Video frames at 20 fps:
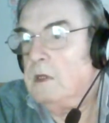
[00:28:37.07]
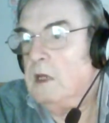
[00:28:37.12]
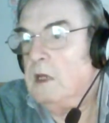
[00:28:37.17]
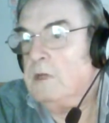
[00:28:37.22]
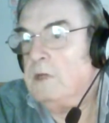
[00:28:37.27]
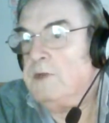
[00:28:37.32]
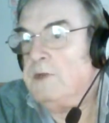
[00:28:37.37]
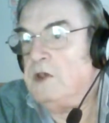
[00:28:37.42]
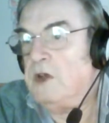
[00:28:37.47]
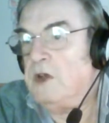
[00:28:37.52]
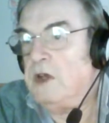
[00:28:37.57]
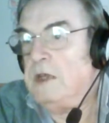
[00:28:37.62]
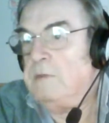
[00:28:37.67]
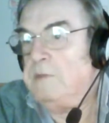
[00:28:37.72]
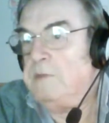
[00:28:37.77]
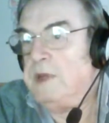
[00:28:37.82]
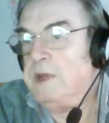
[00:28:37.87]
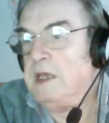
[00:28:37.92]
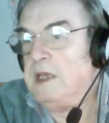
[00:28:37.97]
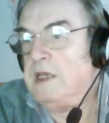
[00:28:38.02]
And if you're not in
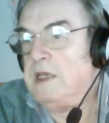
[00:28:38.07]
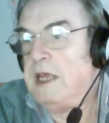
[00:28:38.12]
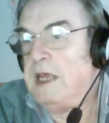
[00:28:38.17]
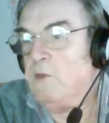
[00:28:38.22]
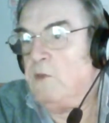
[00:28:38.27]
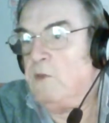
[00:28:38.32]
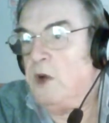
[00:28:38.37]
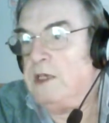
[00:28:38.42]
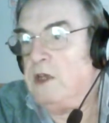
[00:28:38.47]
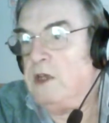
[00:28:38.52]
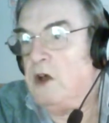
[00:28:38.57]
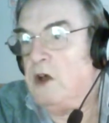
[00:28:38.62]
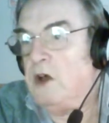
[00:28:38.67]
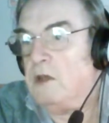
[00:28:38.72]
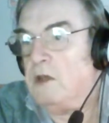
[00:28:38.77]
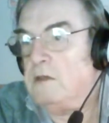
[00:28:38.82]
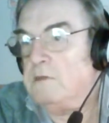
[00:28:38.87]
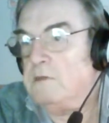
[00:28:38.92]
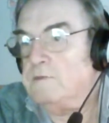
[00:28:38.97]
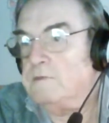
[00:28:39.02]
BitConnect, why
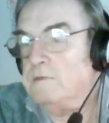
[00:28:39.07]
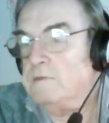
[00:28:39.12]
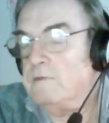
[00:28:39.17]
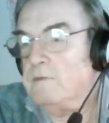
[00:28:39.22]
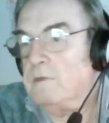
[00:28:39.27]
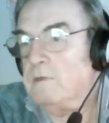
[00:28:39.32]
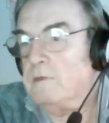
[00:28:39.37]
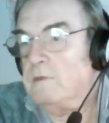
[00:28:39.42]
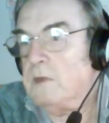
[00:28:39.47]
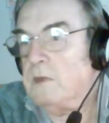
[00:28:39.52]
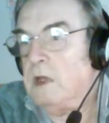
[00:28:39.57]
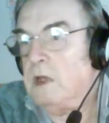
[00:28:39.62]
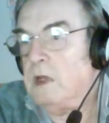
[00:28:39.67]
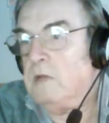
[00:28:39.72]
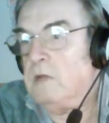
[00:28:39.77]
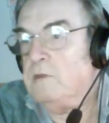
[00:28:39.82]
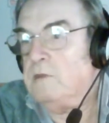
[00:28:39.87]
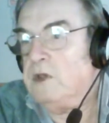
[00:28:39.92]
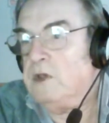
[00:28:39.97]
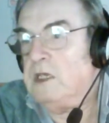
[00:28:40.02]
not?
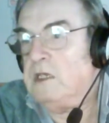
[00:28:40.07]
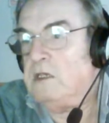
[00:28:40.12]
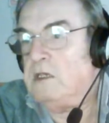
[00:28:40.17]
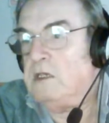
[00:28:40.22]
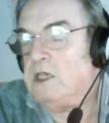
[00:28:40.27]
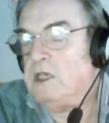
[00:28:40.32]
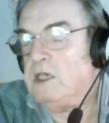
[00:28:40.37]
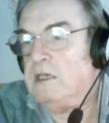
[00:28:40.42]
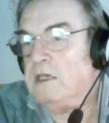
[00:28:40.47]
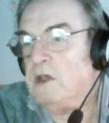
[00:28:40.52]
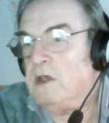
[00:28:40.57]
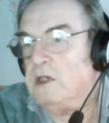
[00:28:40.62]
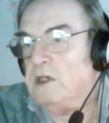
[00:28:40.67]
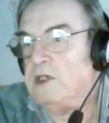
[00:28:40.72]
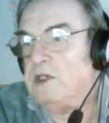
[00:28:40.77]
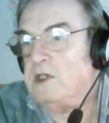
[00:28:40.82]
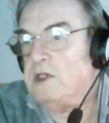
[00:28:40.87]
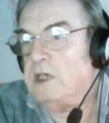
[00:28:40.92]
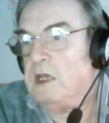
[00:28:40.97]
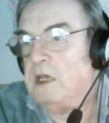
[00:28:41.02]
I'm earning
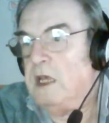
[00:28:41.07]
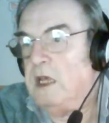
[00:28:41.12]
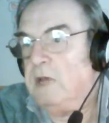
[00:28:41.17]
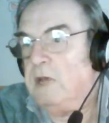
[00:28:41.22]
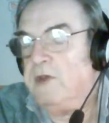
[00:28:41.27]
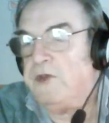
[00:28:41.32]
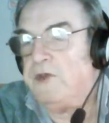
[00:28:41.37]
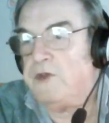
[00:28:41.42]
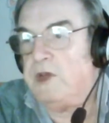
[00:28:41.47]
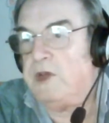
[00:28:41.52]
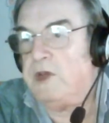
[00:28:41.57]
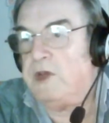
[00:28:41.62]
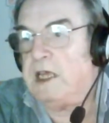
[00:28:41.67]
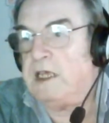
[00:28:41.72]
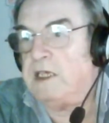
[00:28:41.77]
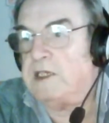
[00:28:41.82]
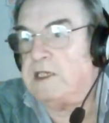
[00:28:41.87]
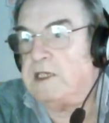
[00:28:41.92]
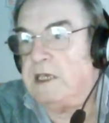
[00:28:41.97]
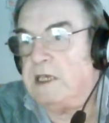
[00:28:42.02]
$10 every 3
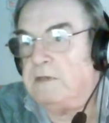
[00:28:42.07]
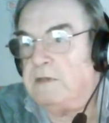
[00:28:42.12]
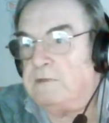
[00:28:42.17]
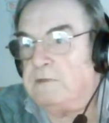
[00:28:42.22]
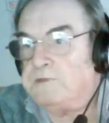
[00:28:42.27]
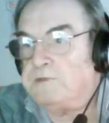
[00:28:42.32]
days now.